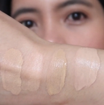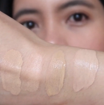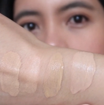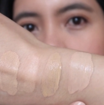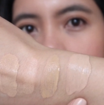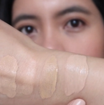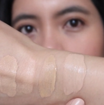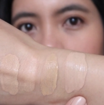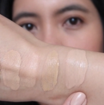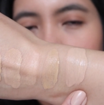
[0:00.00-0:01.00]
And this is
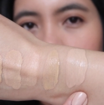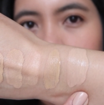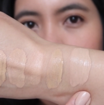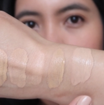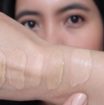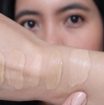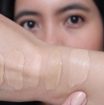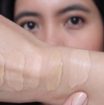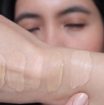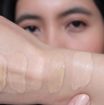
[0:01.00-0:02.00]
my
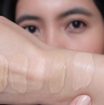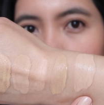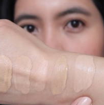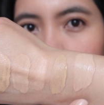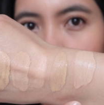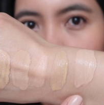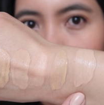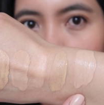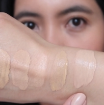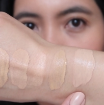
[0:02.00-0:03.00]
Dior
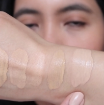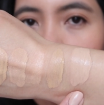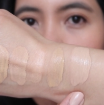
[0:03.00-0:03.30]
2N.